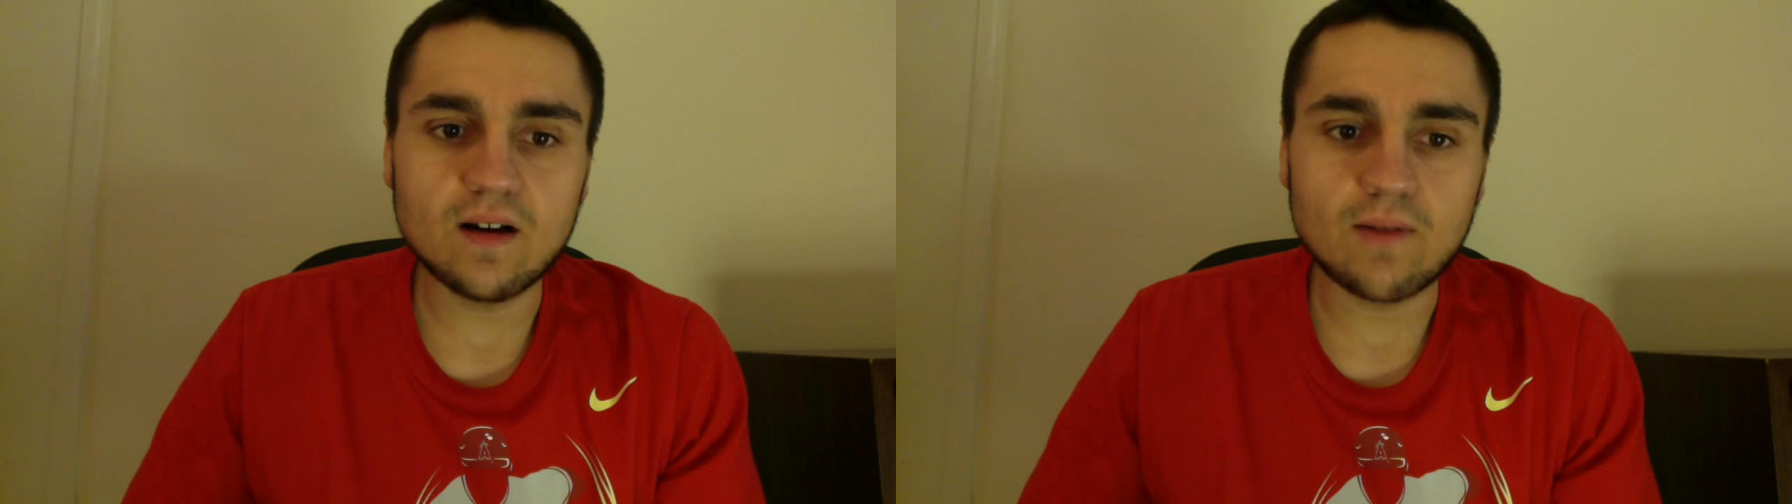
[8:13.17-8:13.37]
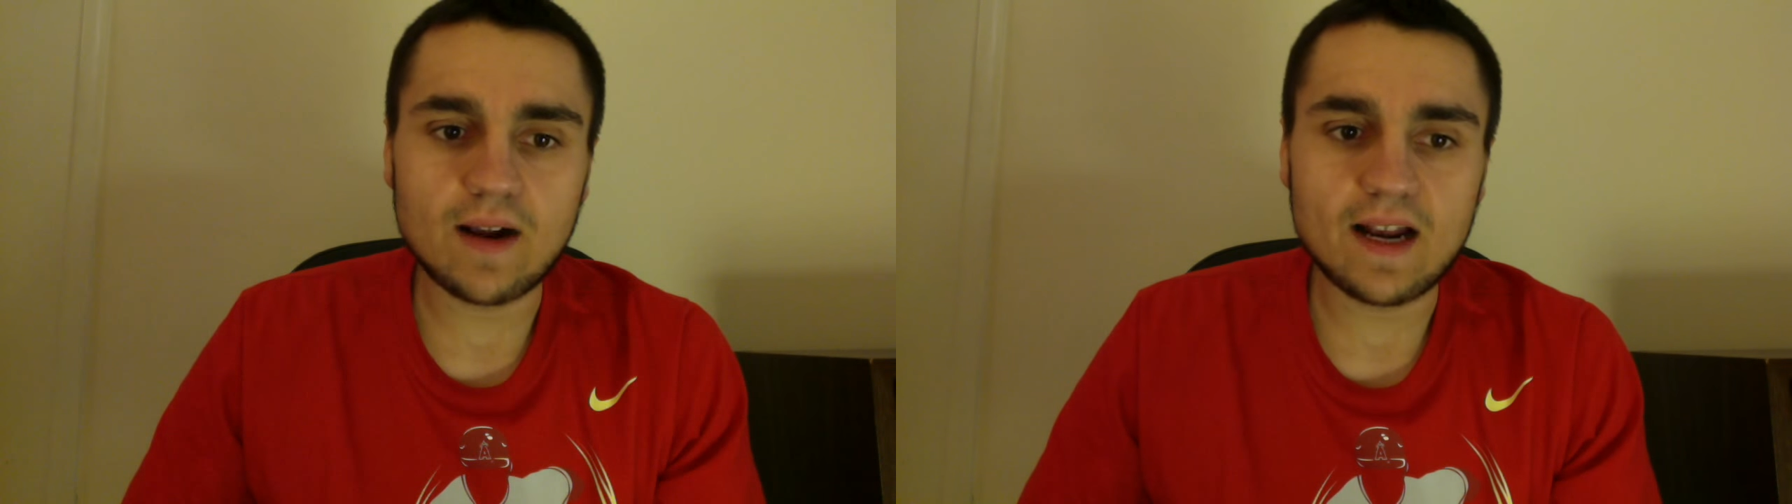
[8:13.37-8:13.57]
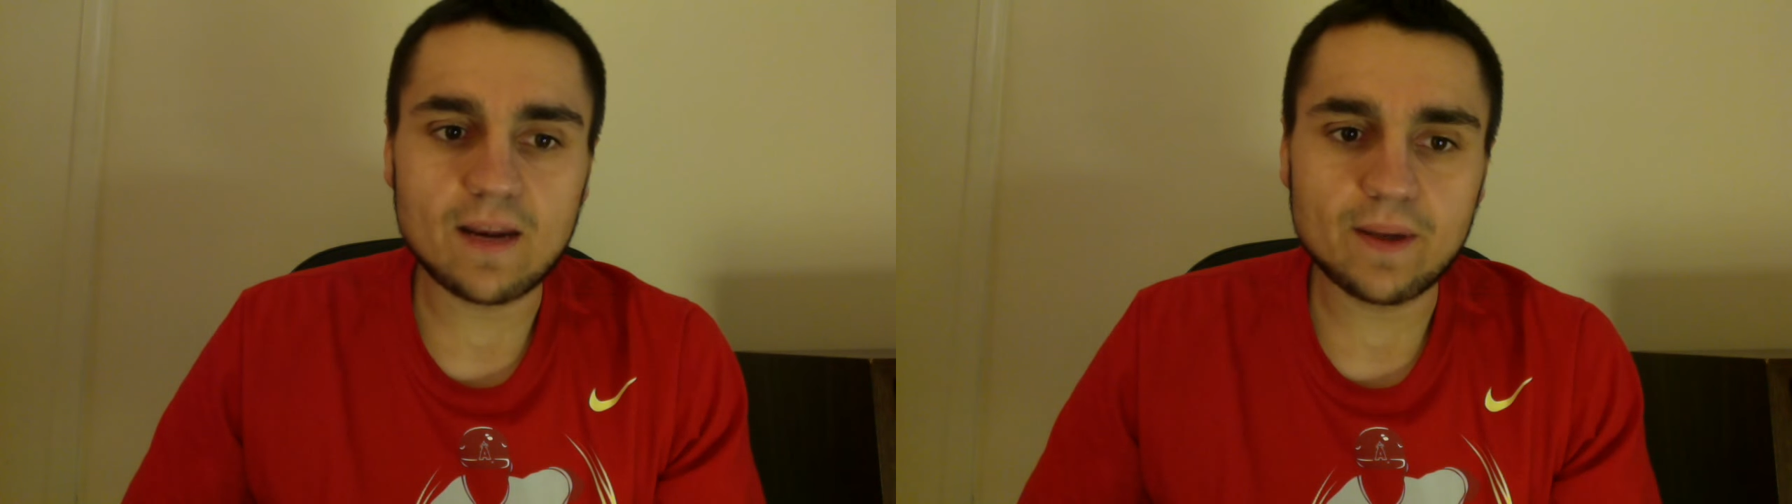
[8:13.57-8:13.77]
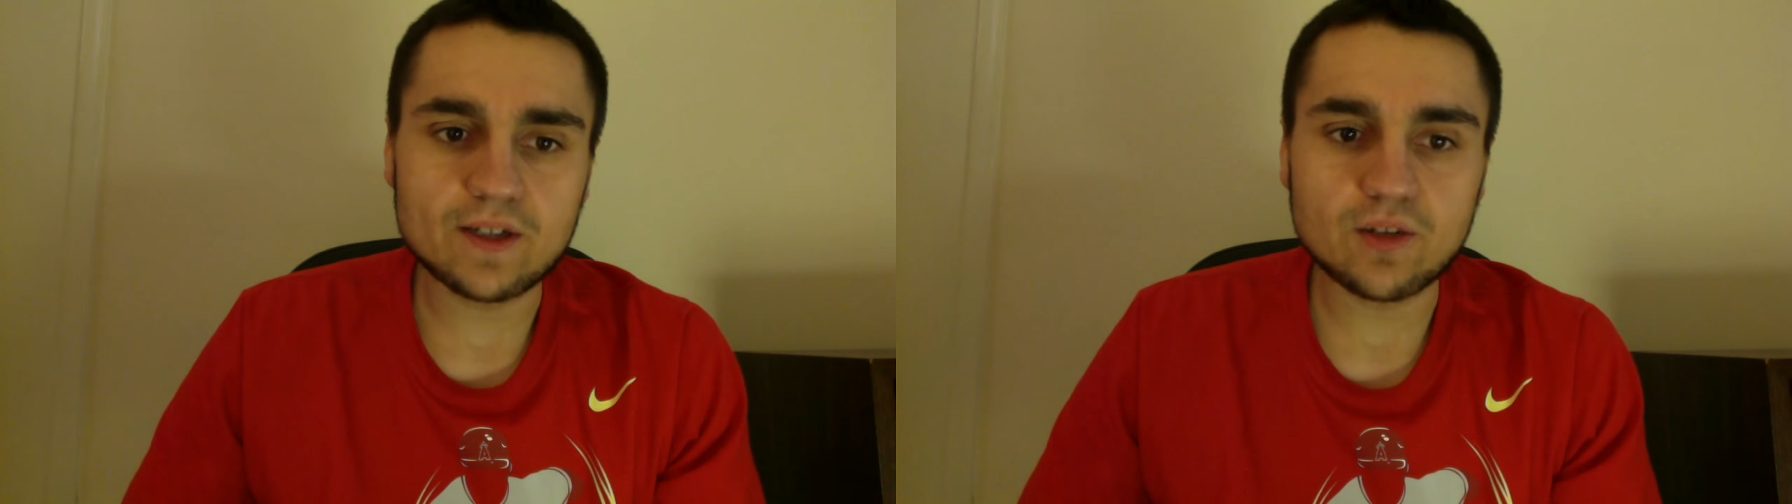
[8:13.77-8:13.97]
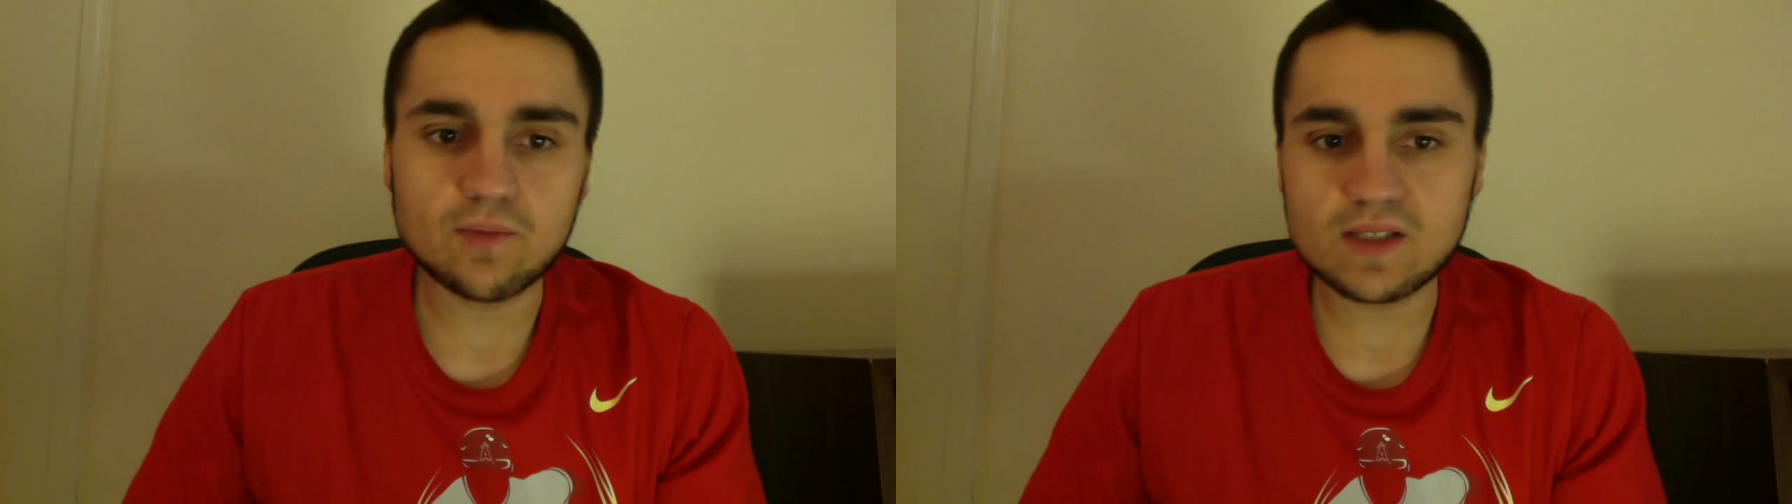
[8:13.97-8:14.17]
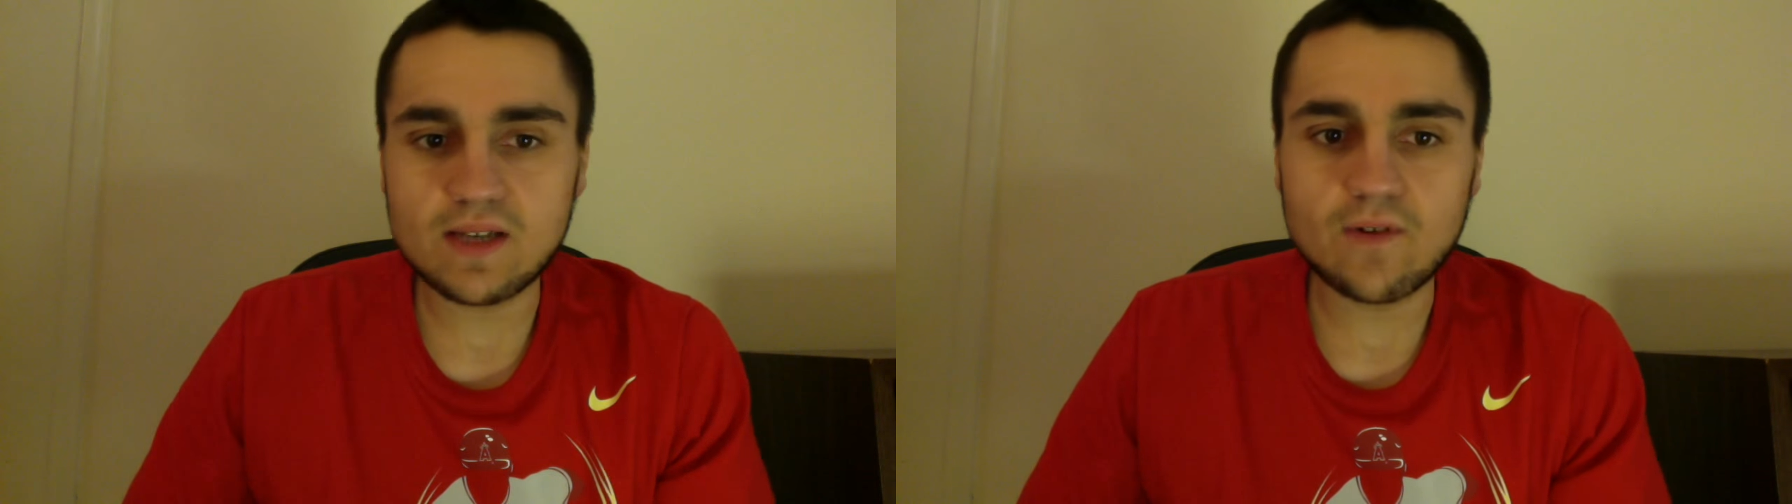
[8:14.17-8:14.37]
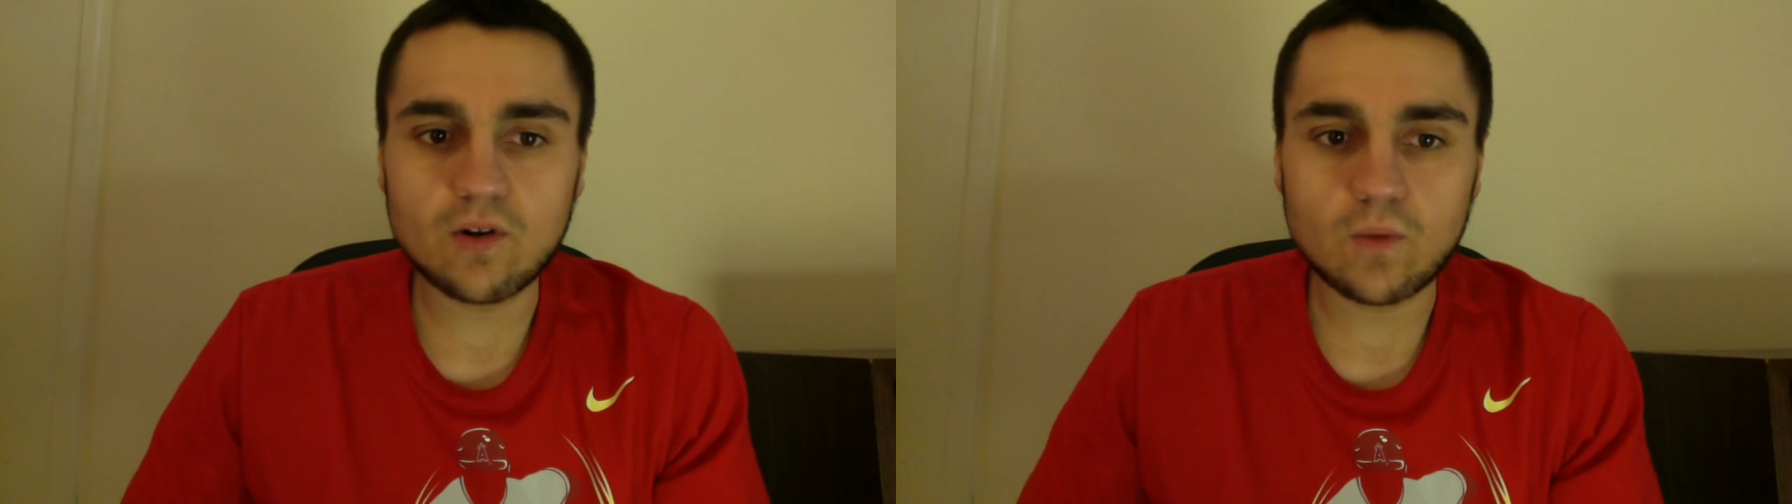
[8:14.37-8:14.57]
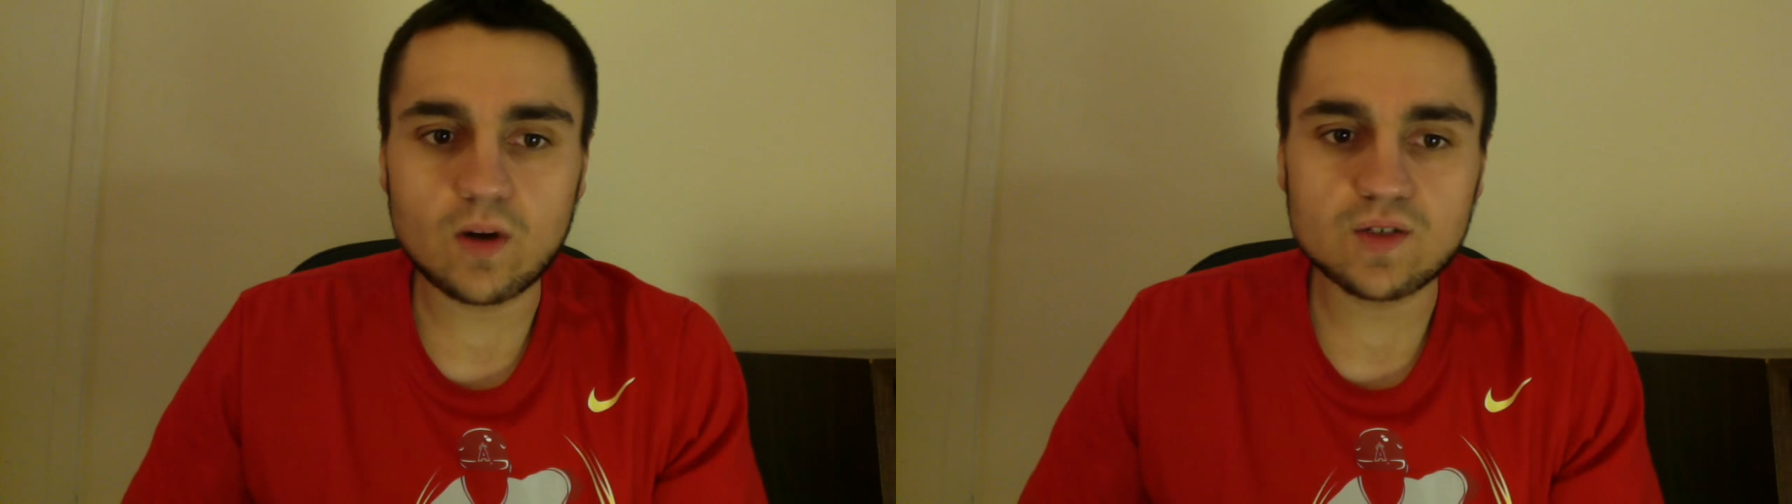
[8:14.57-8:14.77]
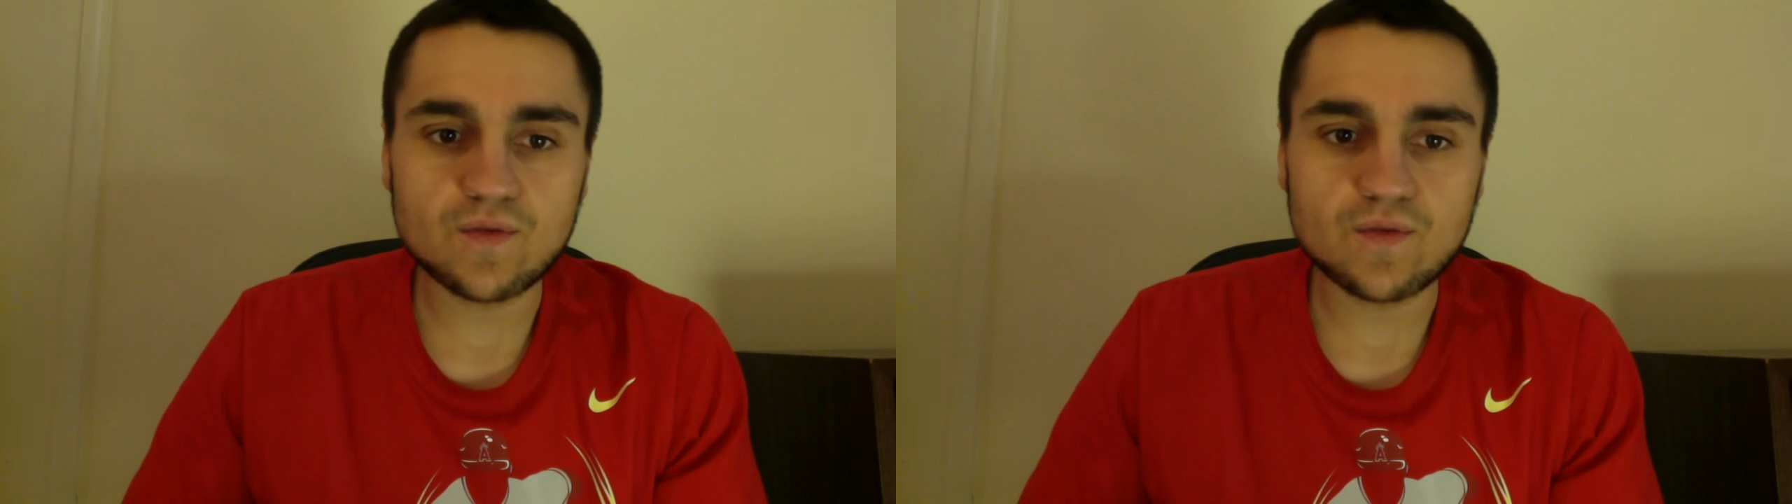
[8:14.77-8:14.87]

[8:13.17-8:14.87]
uh, right-handed pitching with seven home runs,